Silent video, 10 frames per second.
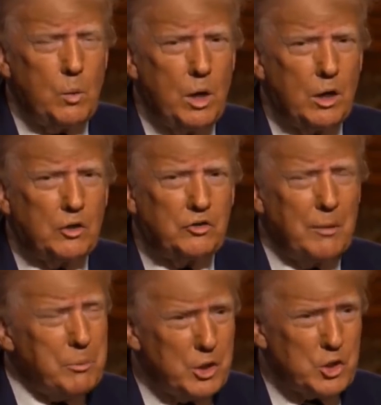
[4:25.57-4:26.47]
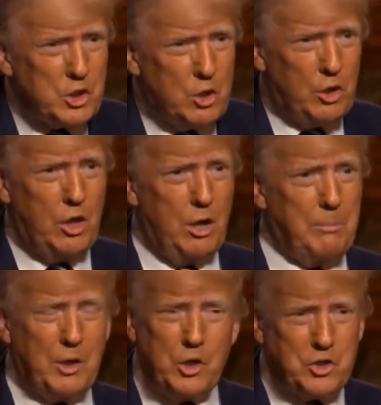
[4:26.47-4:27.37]
Well, something's going
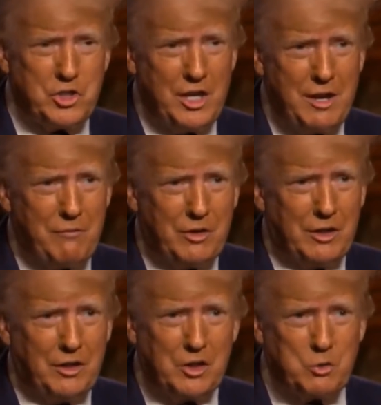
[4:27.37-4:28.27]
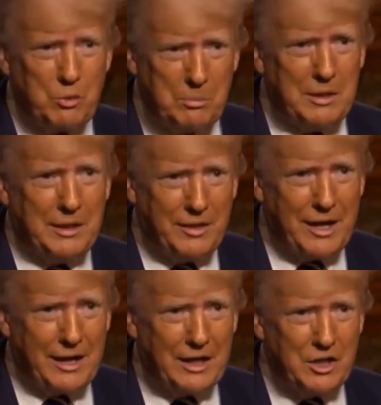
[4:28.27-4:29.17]
on because they never did this with me,
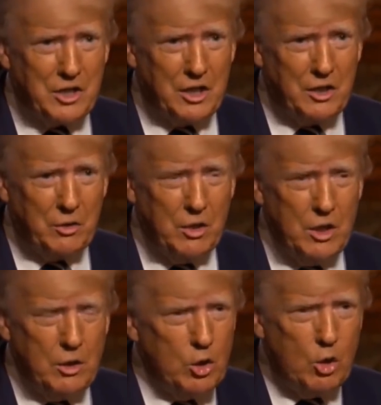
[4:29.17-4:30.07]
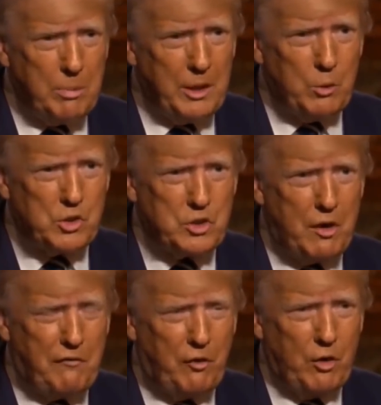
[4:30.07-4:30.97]
that I can tell you. Nobody was
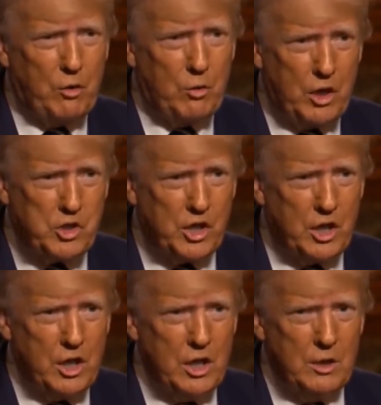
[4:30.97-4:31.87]
tougher on Russia.